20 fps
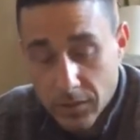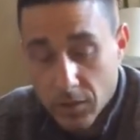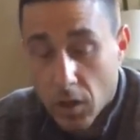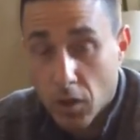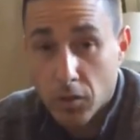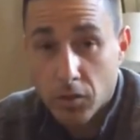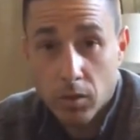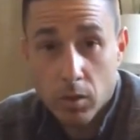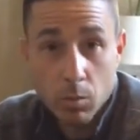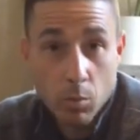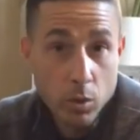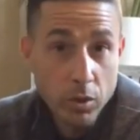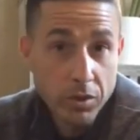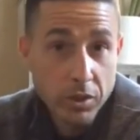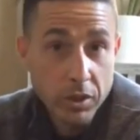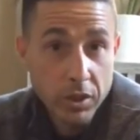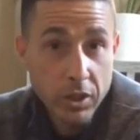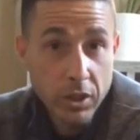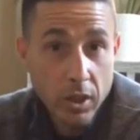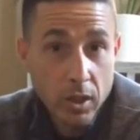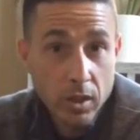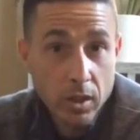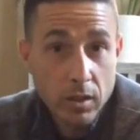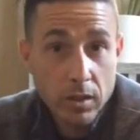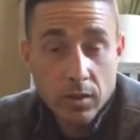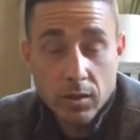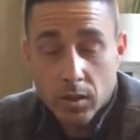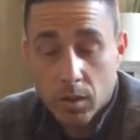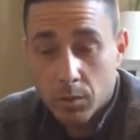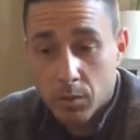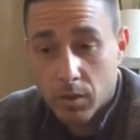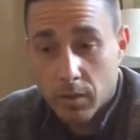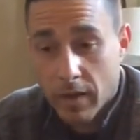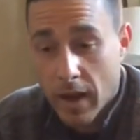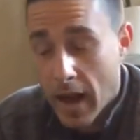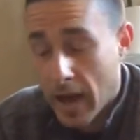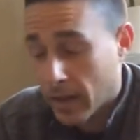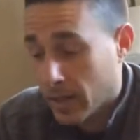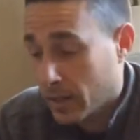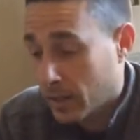It's also more secure in terms of
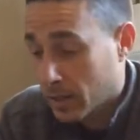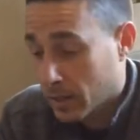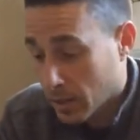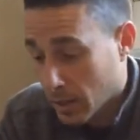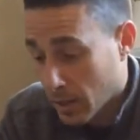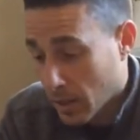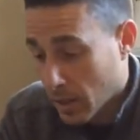hacking.